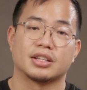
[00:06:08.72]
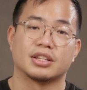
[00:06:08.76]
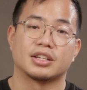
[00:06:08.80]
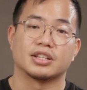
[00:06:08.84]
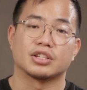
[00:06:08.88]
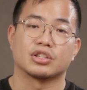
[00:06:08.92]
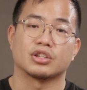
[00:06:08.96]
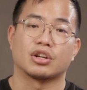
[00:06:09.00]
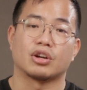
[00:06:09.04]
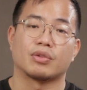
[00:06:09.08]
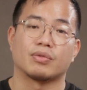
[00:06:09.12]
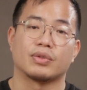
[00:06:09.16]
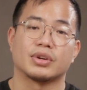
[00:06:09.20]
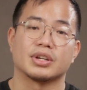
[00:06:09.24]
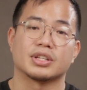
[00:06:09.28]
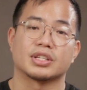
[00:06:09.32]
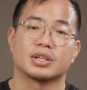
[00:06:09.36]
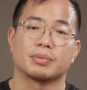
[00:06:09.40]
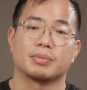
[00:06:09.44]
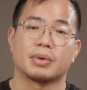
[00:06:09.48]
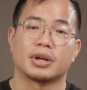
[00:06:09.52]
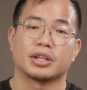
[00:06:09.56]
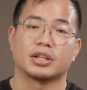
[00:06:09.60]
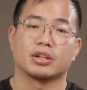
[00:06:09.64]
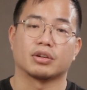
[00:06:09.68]
it is always
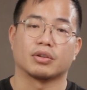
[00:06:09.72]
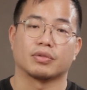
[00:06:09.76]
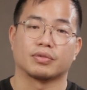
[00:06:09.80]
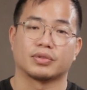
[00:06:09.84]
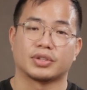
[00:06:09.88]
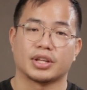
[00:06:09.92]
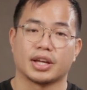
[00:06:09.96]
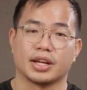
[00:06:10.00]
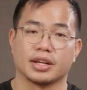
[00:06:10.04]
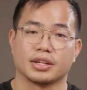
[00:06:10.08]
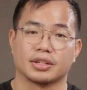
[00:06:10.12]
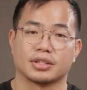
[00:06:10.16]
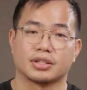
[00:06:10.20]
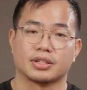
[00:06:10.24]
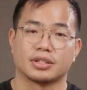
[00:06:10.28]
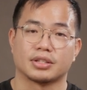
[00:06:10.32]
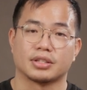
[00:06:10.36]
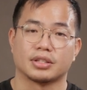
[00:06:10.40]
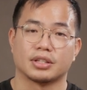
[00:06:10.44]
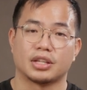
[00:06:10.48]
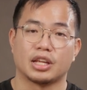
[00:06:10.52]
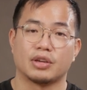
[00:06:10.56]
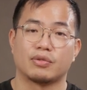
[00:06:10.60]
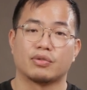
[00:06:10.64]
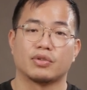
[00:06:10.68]
a matter of
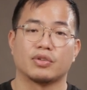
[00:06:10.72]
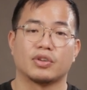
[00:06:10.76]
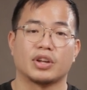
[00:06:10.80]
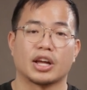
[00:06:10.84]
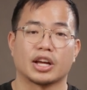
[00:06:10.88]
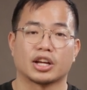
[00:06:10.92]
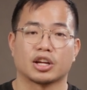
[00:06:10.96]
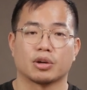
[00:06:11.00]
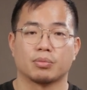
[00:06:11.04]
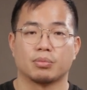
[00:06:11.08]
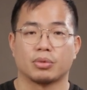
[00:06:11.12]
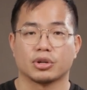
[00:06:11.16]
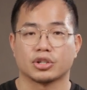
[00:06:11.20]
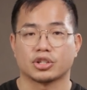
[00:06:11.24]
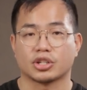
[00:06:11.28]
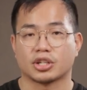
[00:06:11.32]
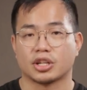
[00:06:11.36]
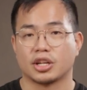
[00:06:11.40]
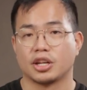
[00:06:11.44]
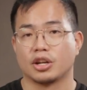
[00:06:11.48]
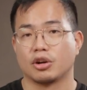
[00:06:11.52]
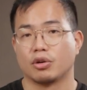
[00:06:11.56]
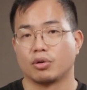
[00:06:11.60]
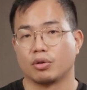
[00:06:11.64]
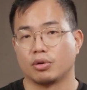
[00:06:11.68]
taste. If you like a much
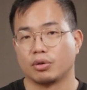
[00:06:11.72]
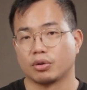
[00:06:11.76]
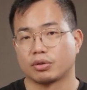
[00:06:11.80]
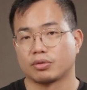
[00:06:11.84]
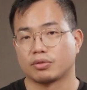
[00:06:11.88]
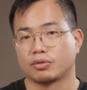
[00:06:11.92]
clearer look